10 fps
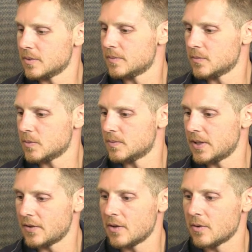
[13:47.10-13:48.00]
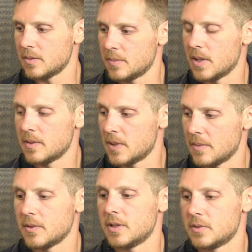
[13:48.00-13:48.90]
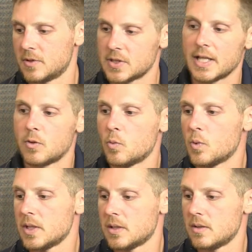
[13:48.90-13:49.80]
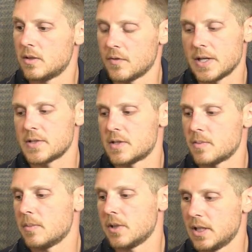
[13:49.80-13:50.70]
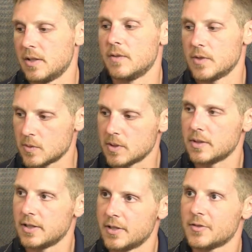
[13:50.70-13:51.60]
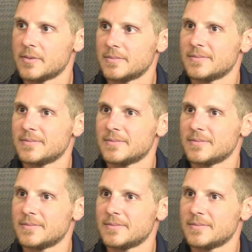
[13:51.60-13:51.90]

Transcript: We're, we're, that's how we're going to be populate, deciding what devices to populate in inventory. Yes.